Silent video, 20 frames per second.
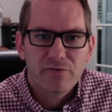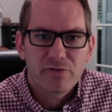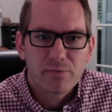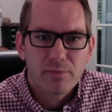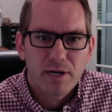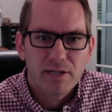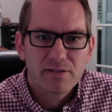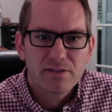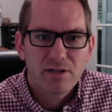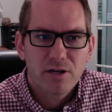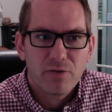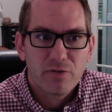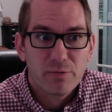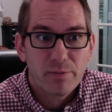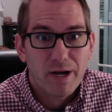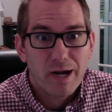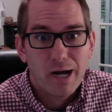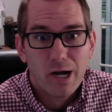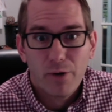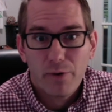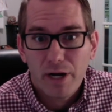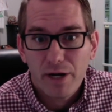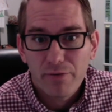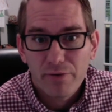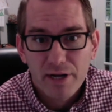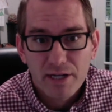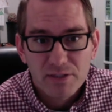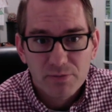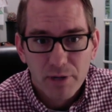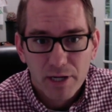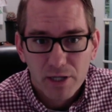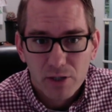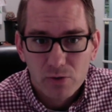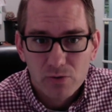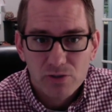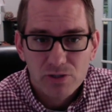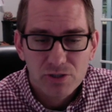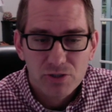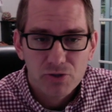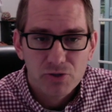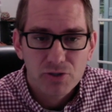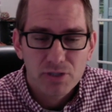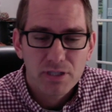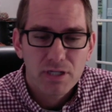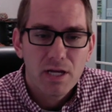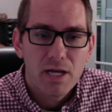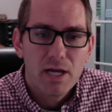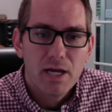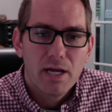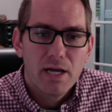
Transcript: for myself about how I raise my own children